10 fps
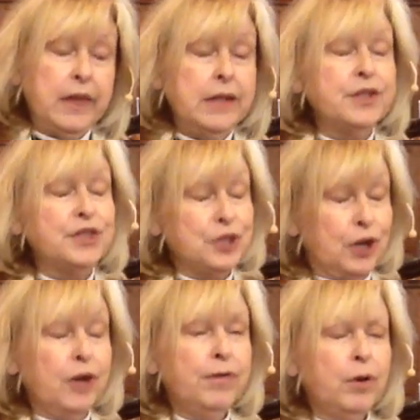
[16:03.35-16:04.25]
they
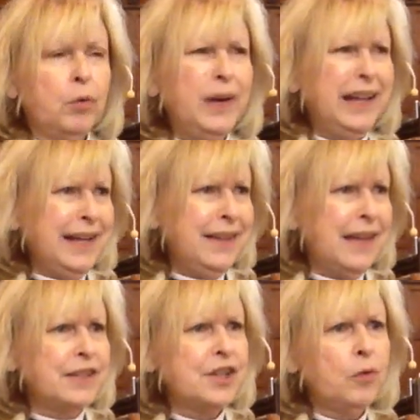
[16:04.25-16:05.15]
deserve. We like
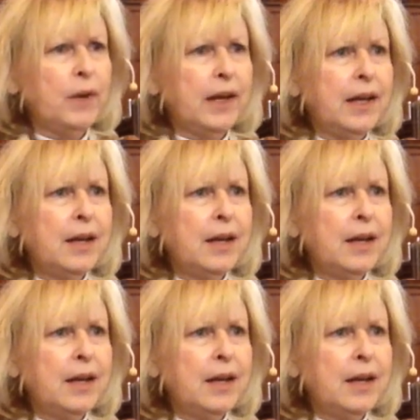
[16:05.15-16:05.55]
that, don't we?